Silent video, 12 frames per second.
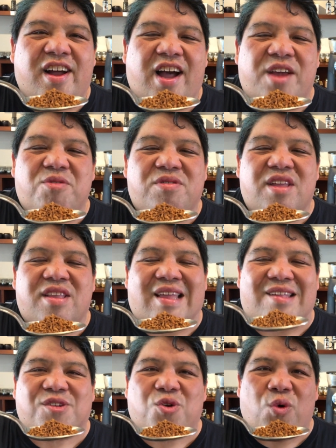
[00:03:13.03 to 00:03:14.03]
I don't think
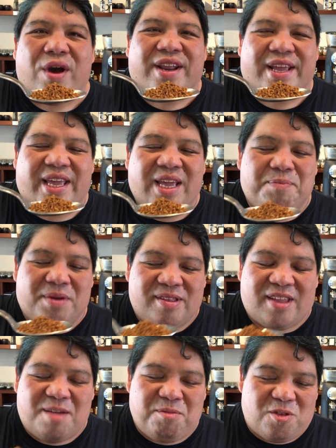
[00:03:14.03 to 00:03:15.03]
that's quite a heaping
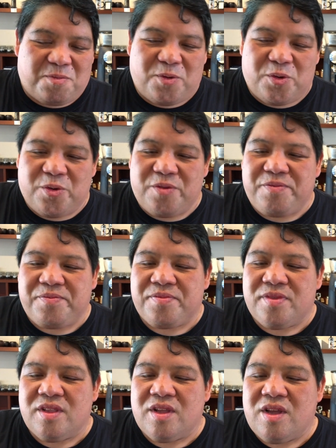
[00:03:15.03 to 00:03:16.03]
tablespoon,
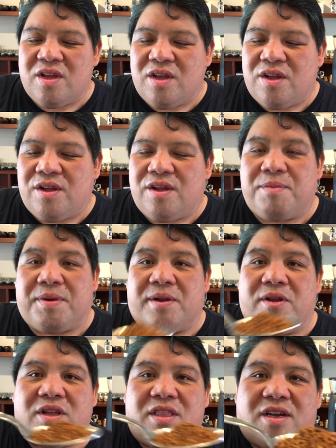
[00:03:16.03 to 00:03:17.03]
but
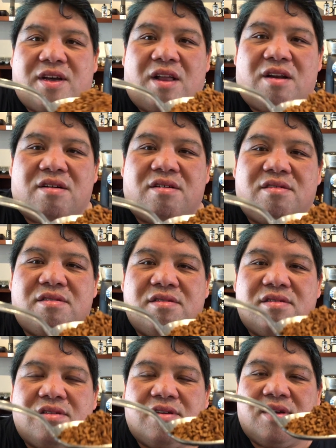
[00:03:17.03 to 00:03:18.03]
look at the color.
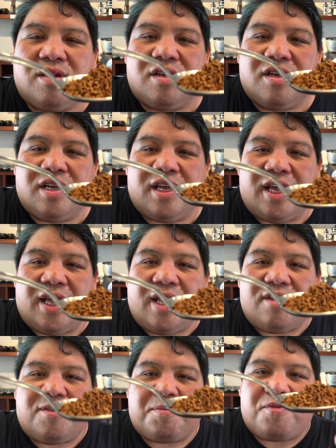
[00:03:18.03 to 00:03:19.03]

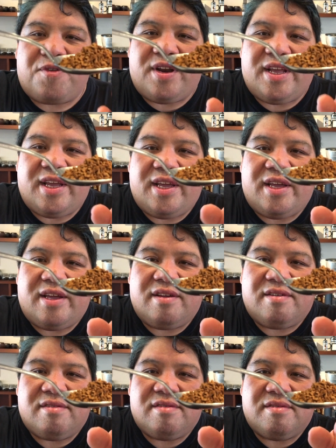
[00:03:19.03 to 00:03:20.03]
It's pretty
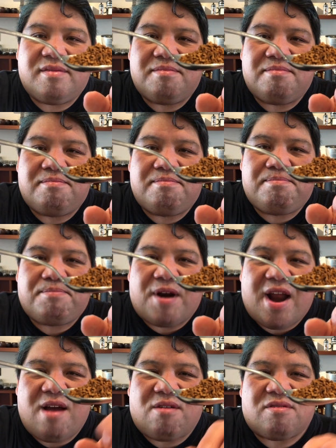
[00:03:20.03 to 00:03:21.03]

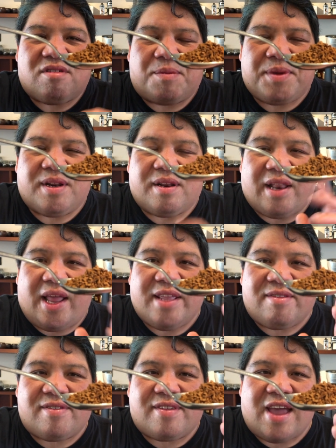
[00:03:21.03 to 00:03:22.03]
brown. I mean, light
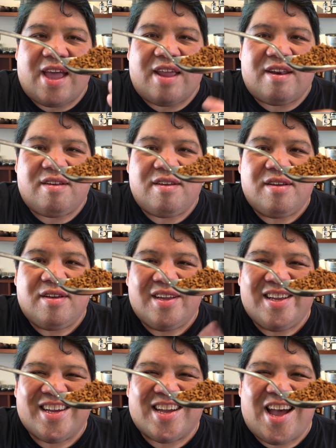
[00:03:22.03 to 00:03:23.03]
tan,
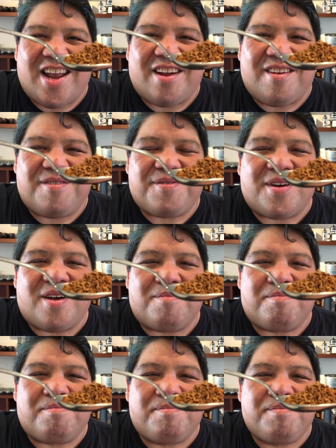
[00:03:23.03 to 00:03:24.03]
kind of
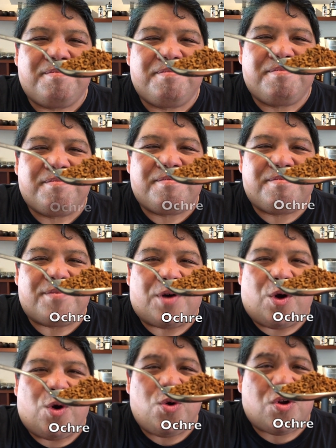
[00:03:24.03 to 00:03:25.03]

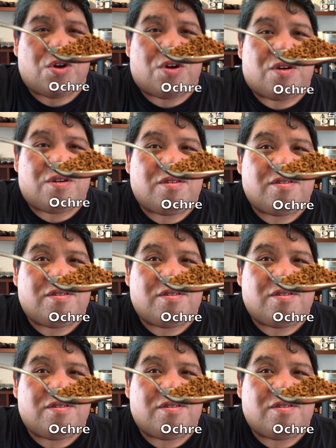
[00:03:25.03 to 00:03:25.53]
ochre.